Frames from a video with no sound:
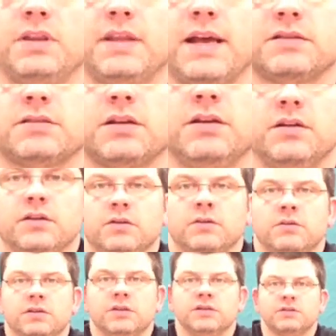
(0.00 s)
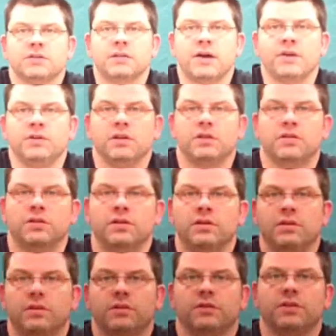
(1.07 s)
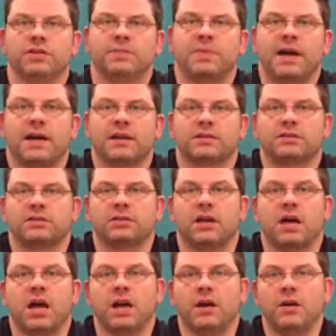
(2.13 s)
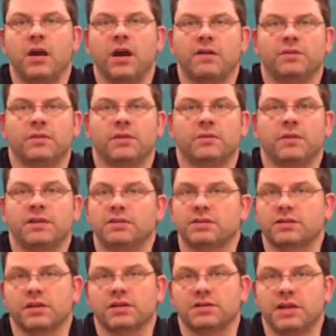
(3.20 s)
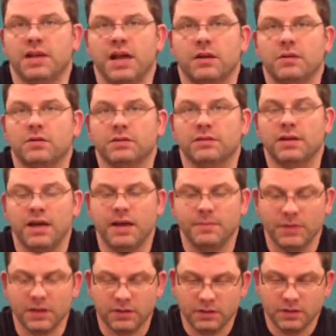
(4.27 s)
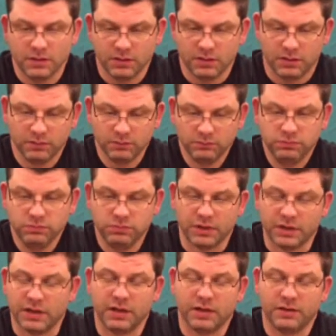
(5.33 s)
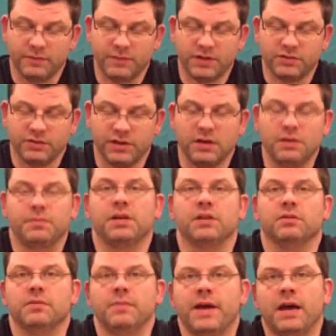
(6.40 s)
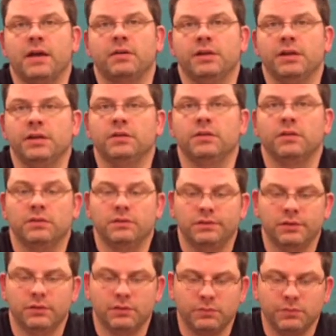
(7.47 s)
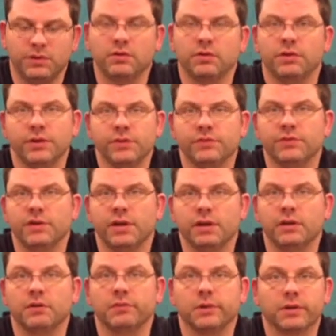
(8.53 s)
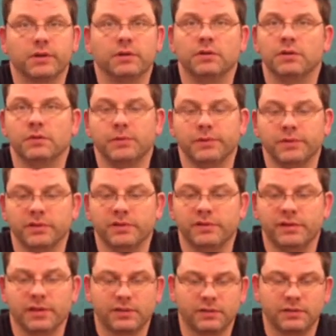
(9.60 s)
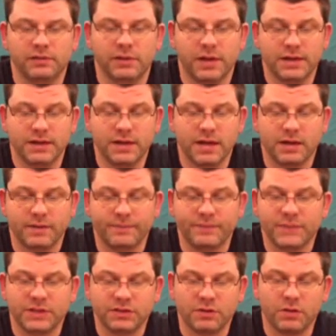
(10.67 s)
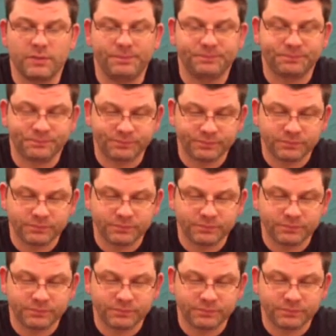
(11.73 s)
what that's going to do is allow you to turn this box on and off. Otherwise it's going to stay on all the time. And then eventually end up killing the battery, and then when you go to use it, it ain't going to work, and you're going to be really ticked, and yada yada. So